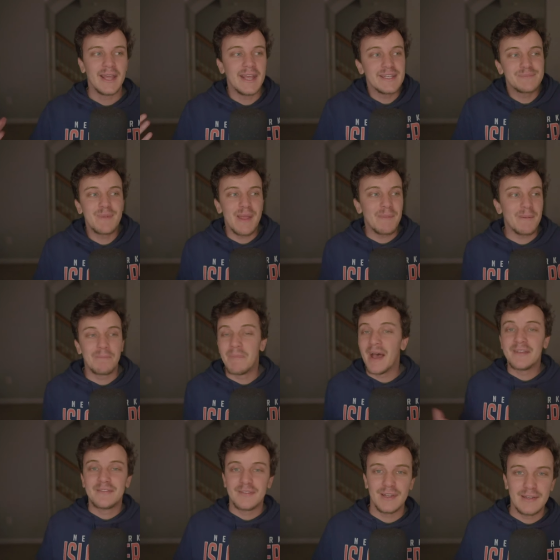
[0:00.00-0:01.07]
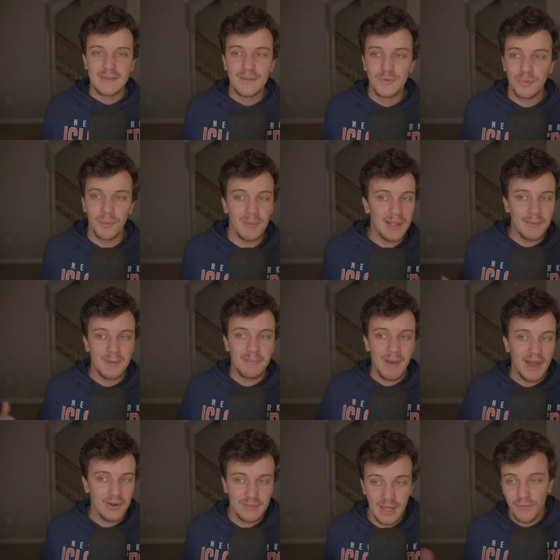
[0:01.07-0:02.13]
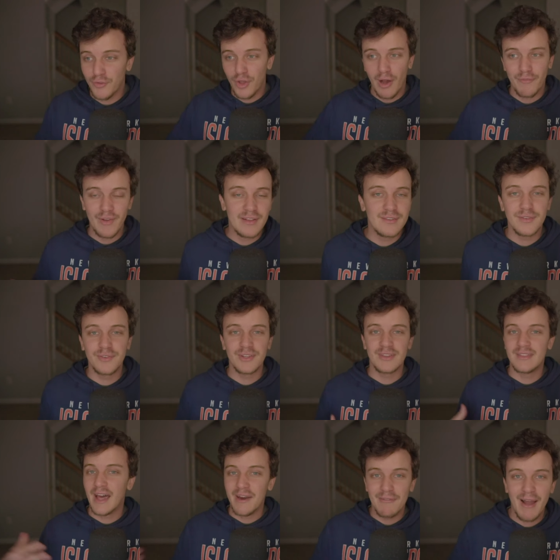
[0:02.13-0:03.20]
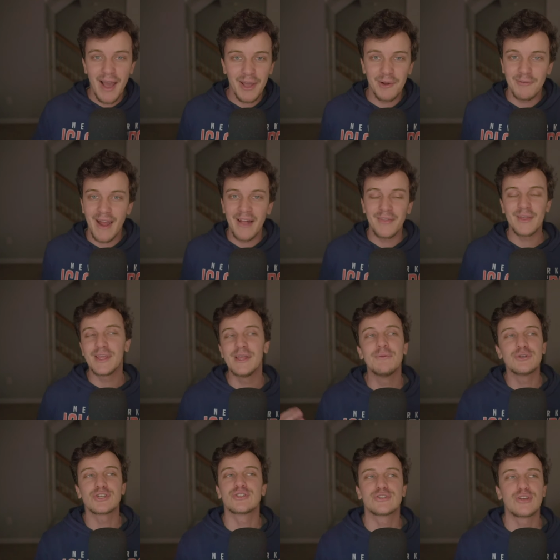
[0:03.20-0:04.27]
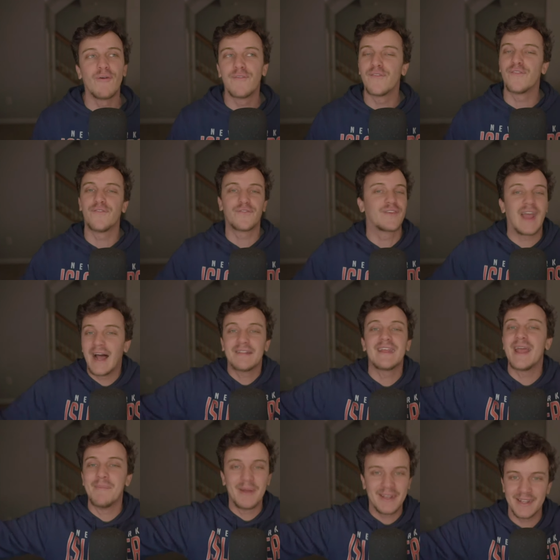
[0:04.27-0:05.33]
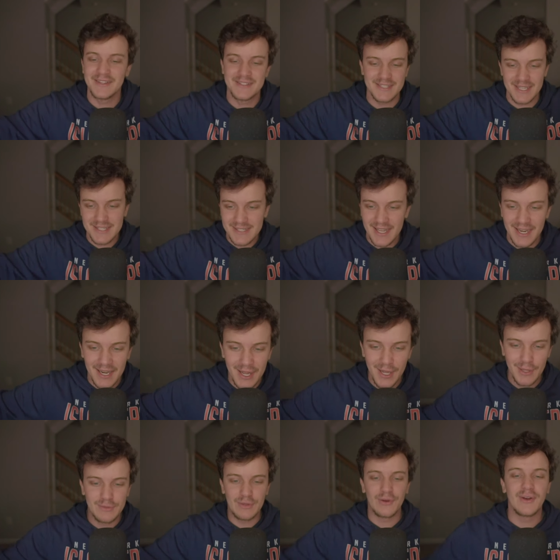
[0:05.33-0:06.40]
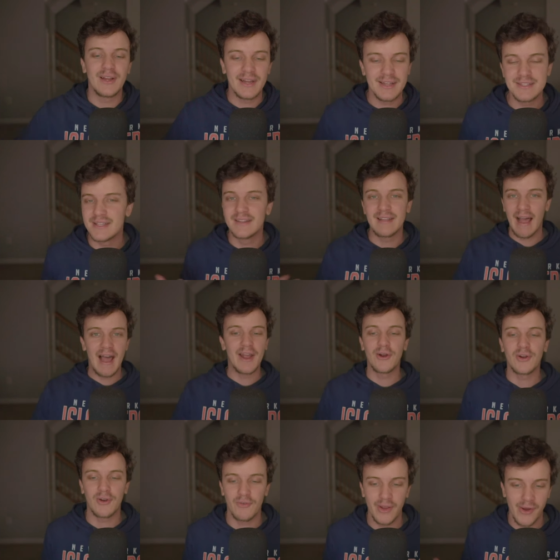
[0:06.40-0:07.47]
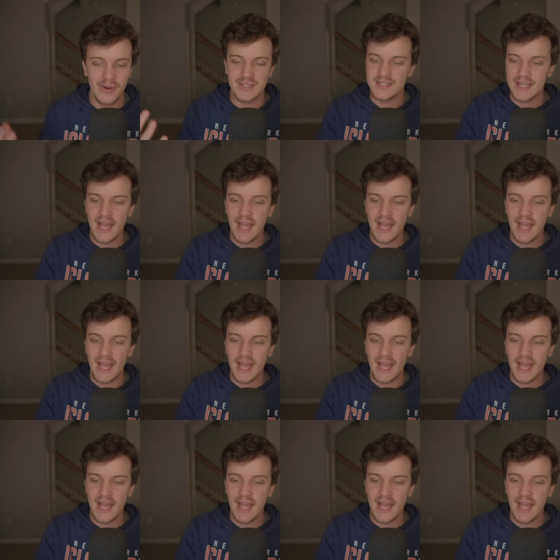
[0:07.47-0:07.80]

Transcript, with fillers: his maybe best seasons were maybe better, definitely offensively, than Ryan O'Reilly. He was just so goddamn inconsistent during his entire career. His